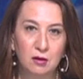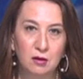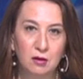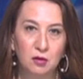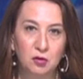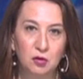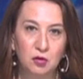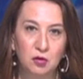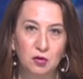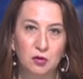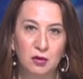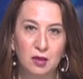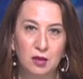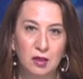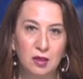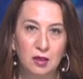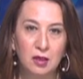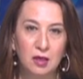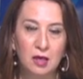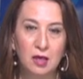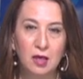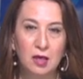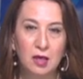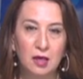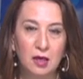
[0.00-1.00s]
during
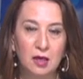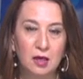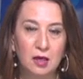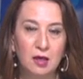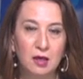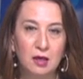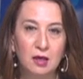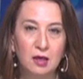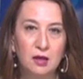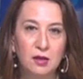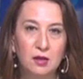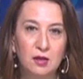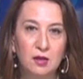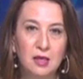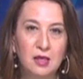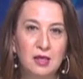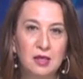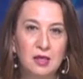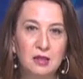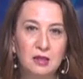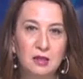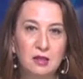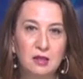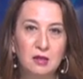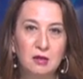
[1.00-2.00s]

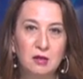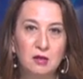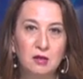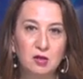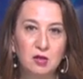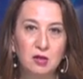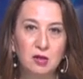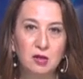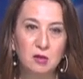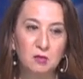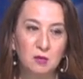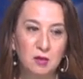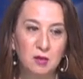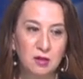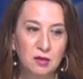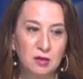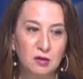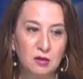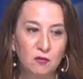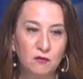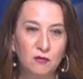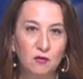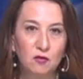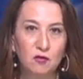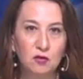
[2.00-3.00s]
these discussions, plus
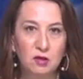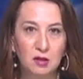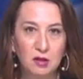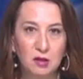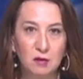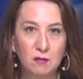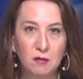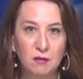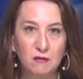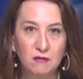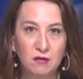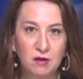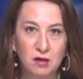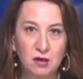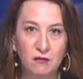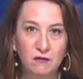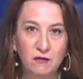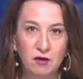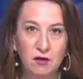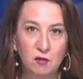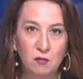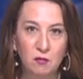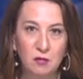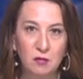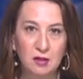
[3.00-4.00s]
of course some of the
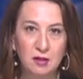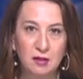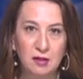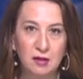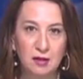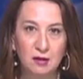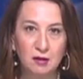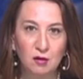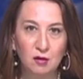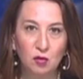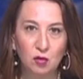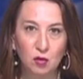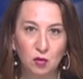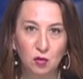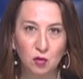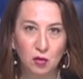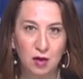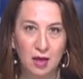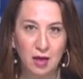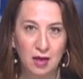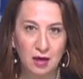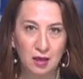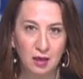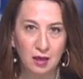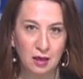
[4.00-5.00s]
developments that are
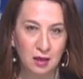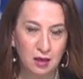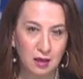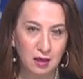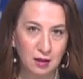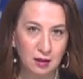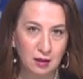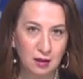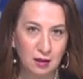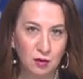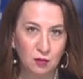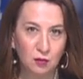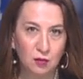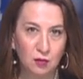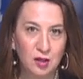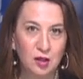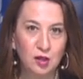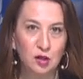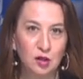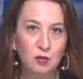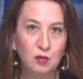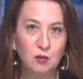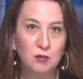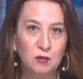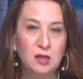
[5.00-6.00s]
occurring in the
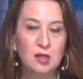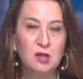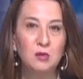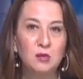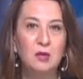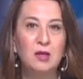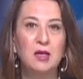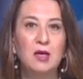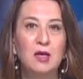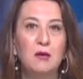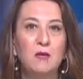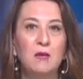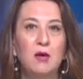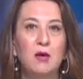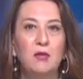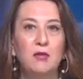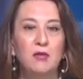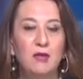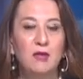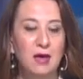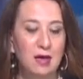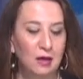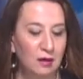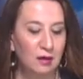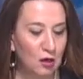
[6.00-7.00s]
region. We'll be speaking about
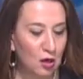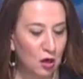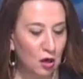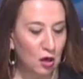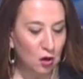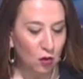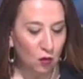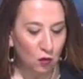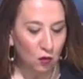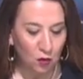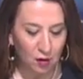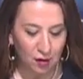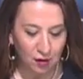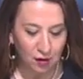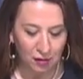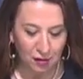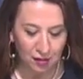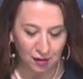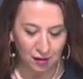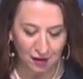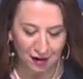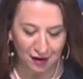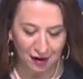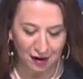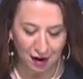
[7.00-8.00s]
that with
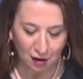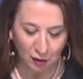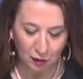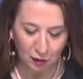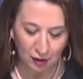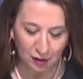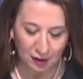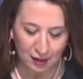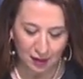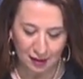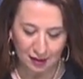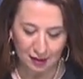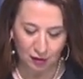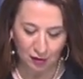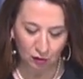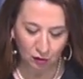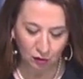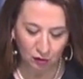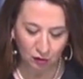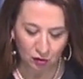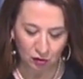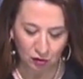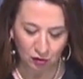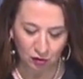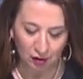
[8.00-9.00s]
our guest,
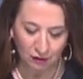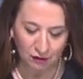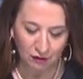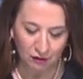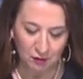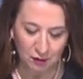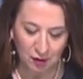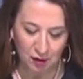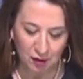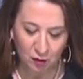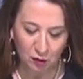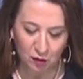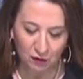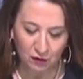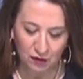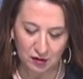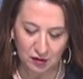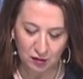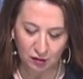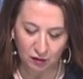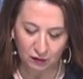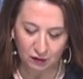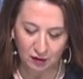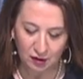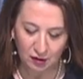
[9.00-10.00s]
Dr. Cherif Amir,
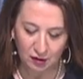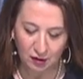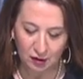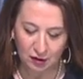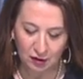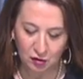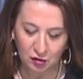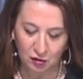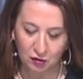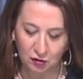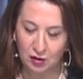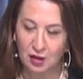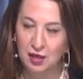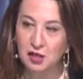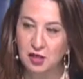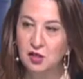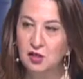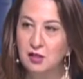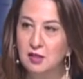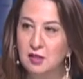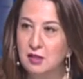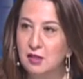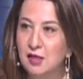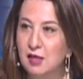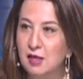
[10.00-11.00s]
Professor of International
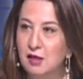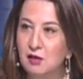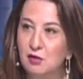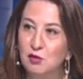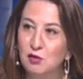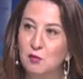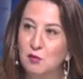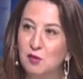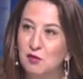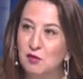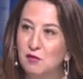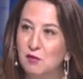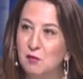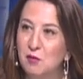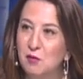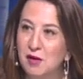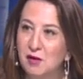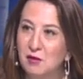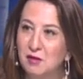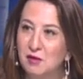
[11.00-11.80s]
Relations. Thank you so much for being here.